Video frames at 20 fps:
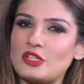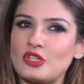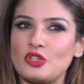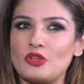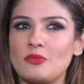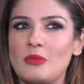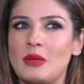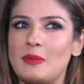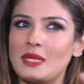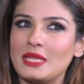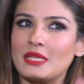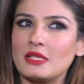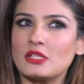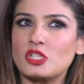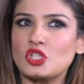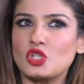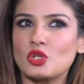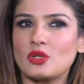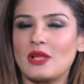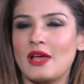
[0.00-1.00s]
you know, maybe
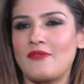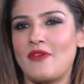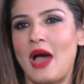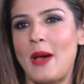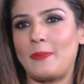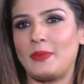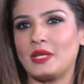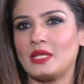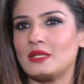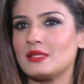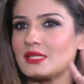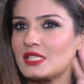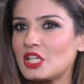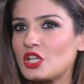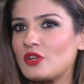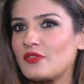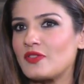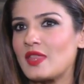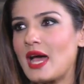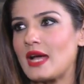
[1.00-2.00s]
this should have happened
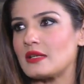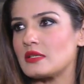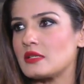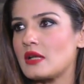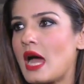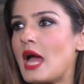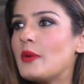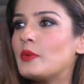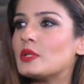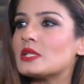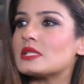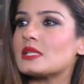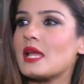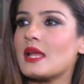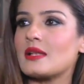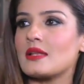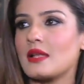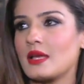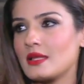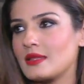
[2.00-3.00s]
instead of that. I would say
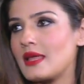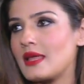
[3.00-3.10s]
it like